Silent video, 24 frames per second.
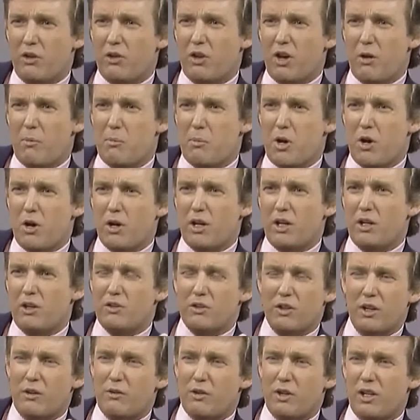into our
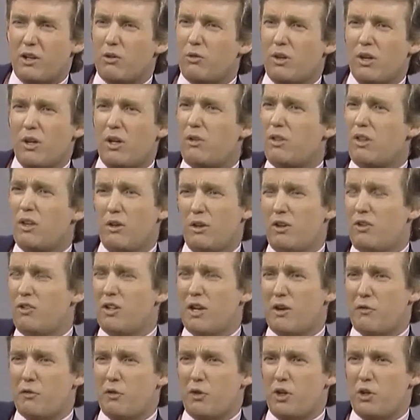markets and everything. It's
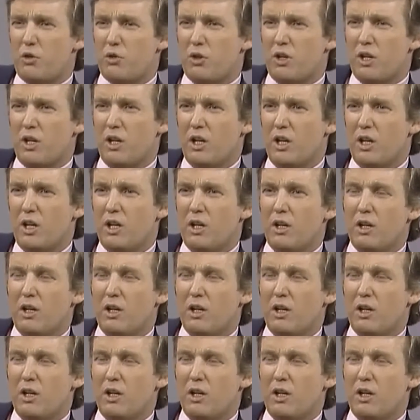not free trade.